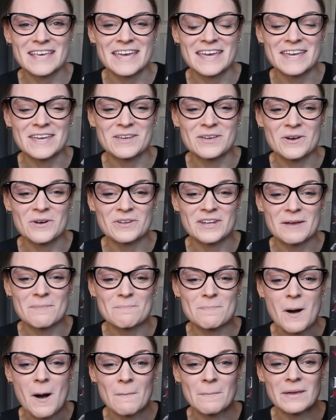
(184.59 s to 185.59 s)
a girl
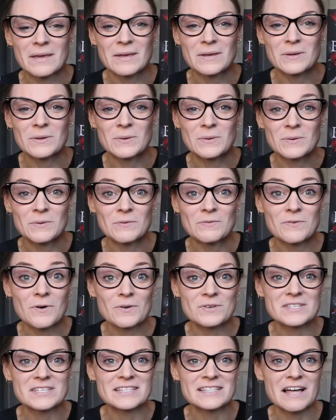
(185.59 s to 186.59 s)
named Poppy who
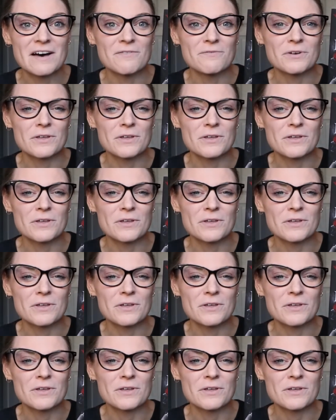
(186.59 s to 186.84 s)
falls in love